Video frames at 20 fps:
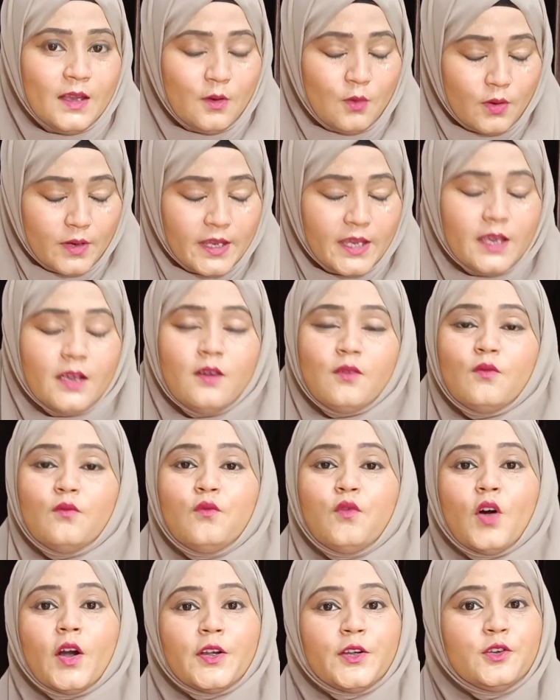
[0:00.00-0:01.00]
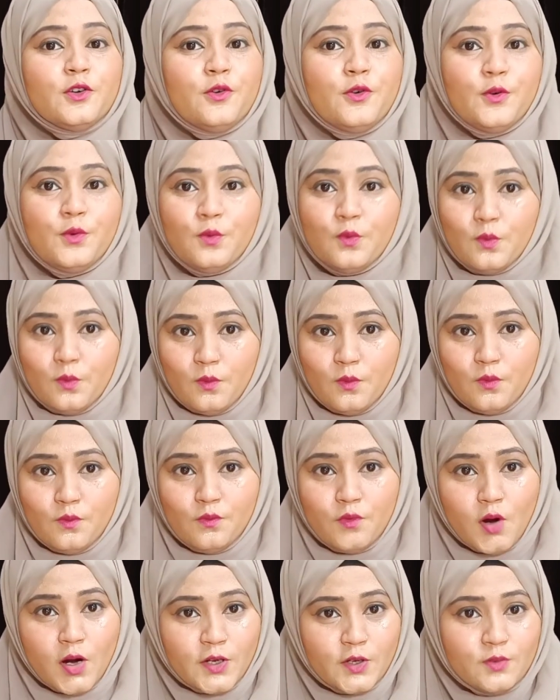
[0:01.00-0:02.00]
Okay, what to do,
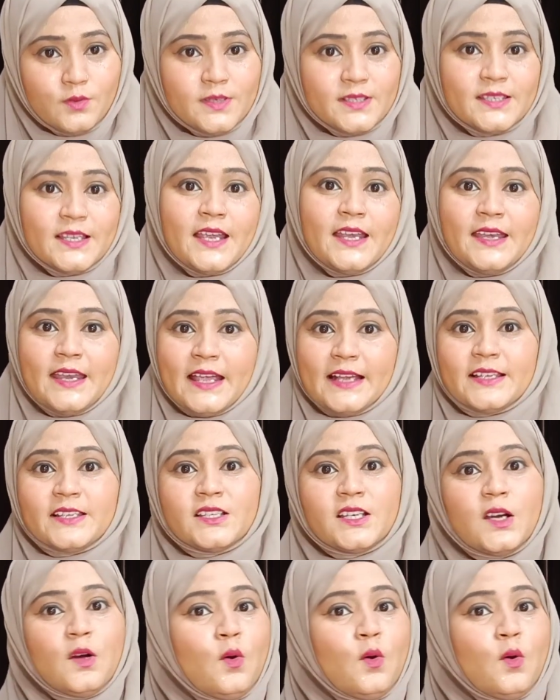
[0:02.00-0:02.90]
what to say next.